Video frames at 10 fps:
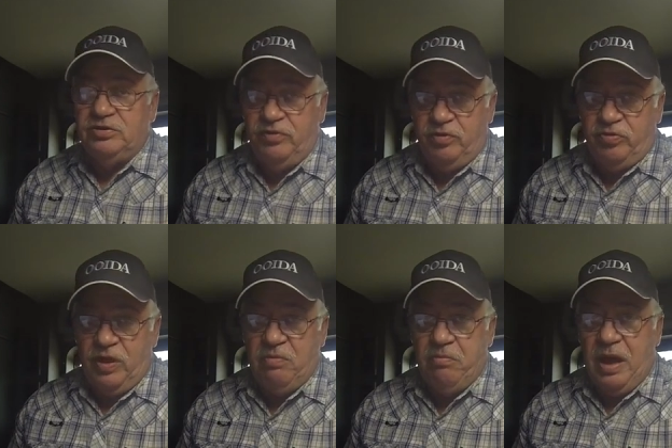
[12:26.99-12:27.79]
If you'll
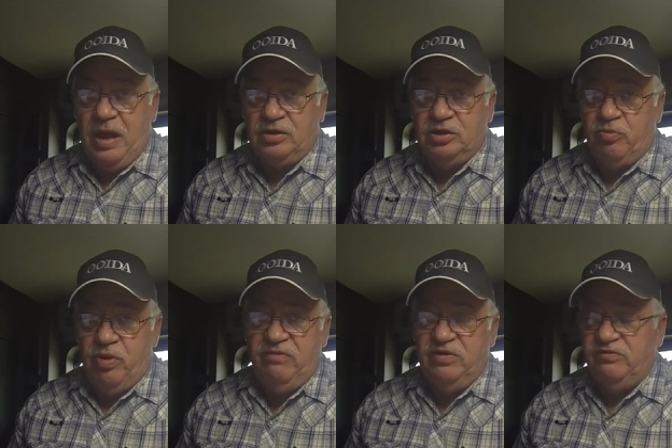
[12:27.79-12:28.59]
think back to a
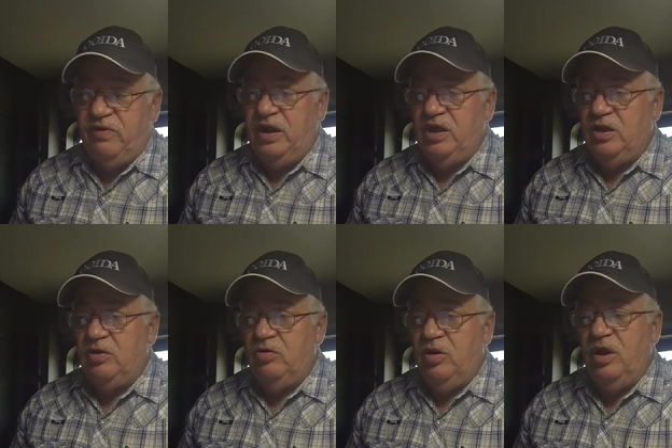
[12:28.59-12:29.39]
previous video,